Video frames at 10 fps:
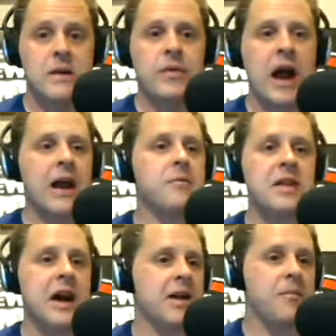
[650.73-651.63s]
I am
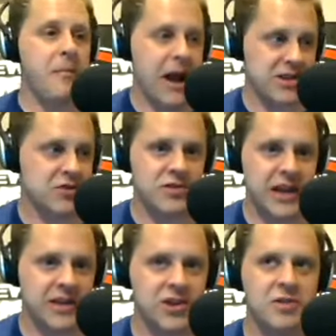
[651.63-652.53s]
not a master
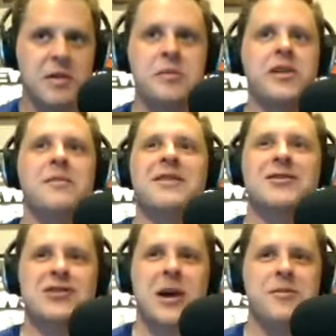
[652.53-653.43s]
technician. People come into the
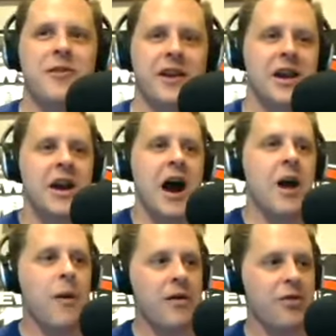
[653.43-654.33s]
shop and they're like, I
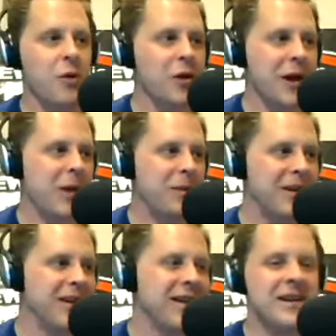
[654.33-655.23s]
want Thor to help
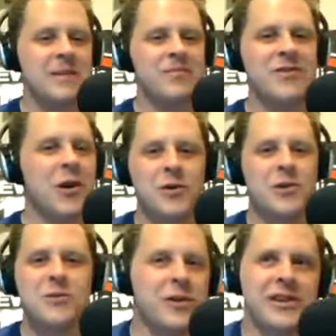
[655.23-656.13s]
me. No, you
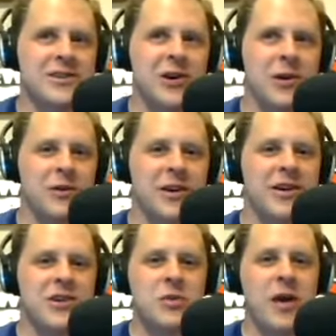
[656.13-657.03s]
really don't.
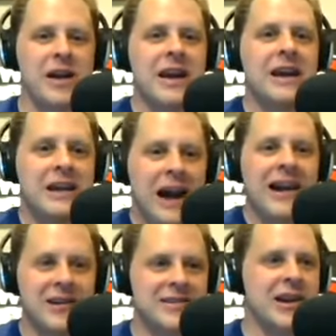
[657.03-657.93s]
You want
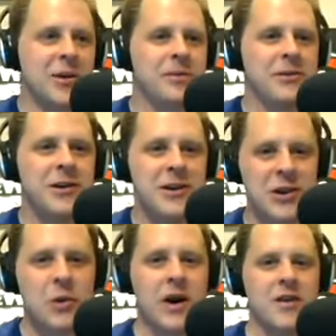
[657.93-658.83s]
Kyle to help you. You
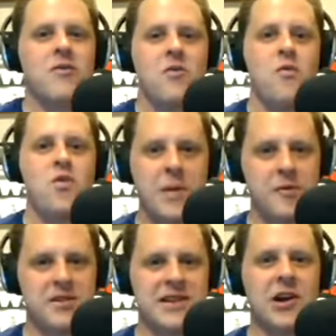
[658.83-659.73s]
want
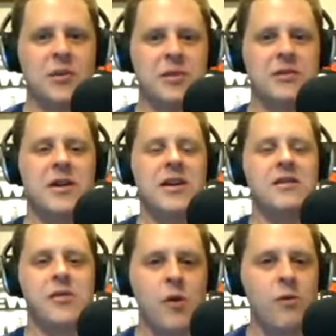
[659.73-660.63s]
Robert to help you.
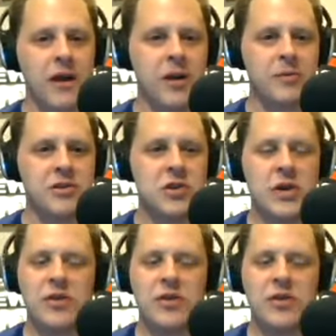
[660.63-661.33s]
Thor will help you too, and